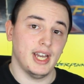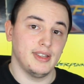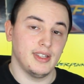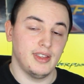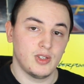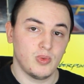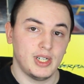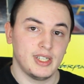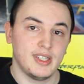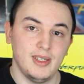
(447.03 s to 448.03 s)
and this
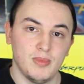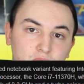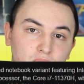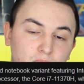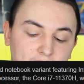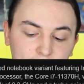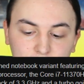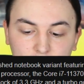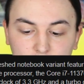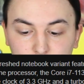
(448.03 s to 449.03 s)
one seems to
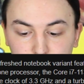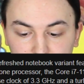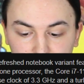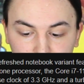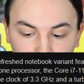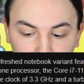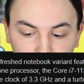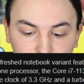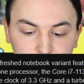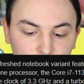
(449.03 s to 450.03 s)
have a base clock
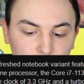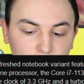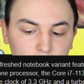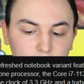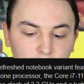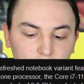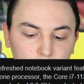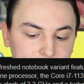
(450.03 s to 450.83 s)
frequency of 3.3